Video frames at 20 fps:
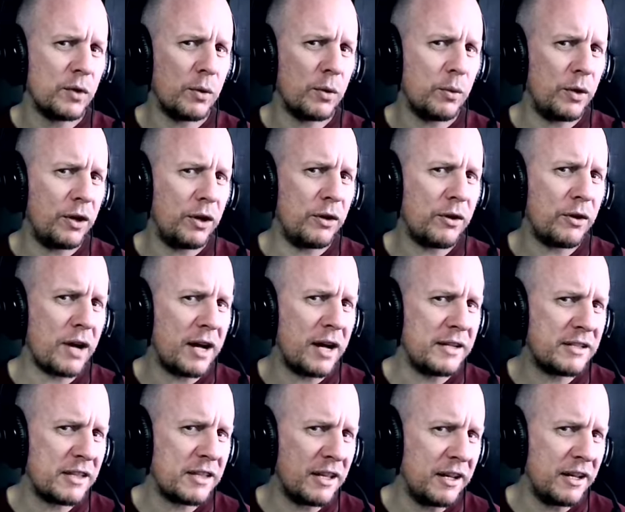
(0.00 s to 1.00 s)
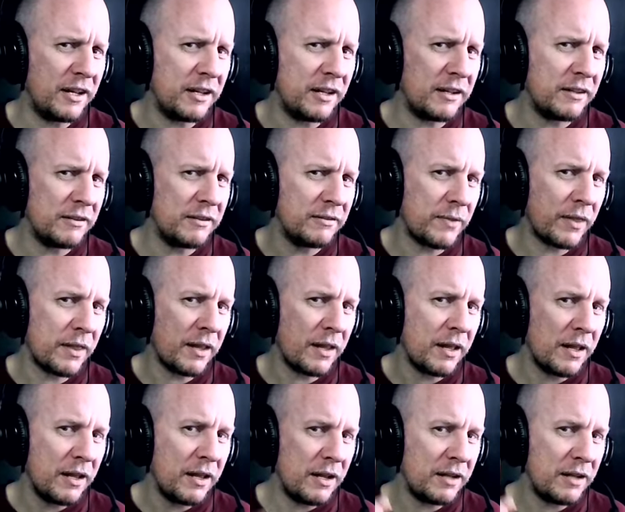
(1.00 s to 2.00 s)
What do you guys think?
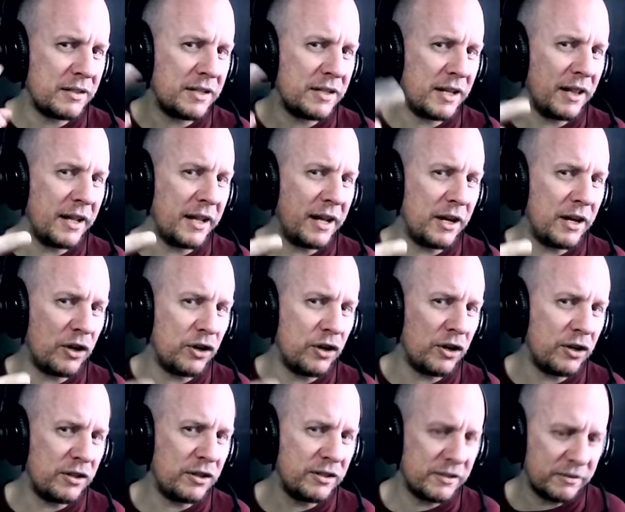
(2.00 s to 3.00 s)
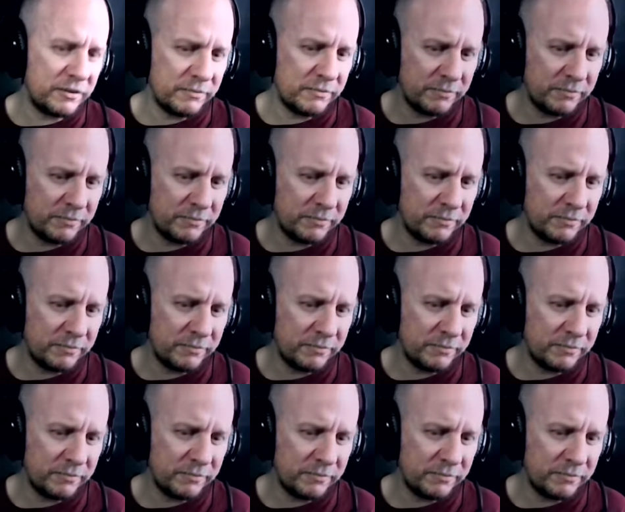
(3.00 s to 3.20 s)
I'll see you later, nerds.